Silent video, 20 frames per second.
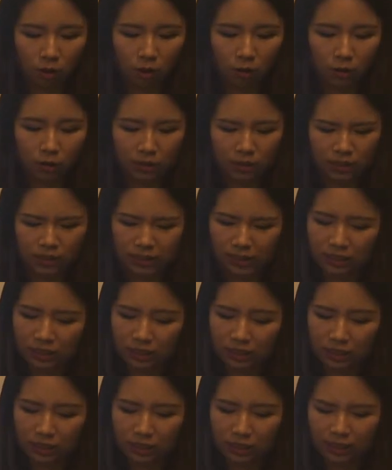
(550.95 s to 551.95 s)
urgent
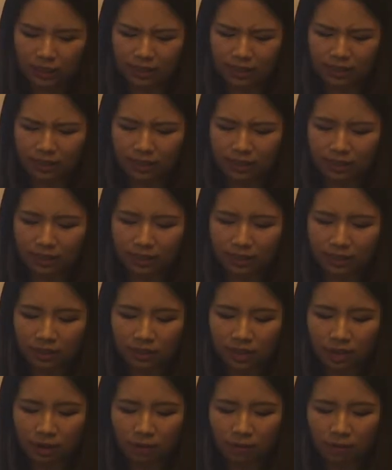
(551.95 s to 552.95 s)
cardiac
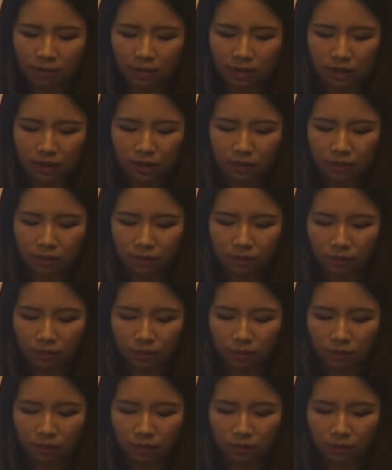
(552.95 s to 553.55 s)
failure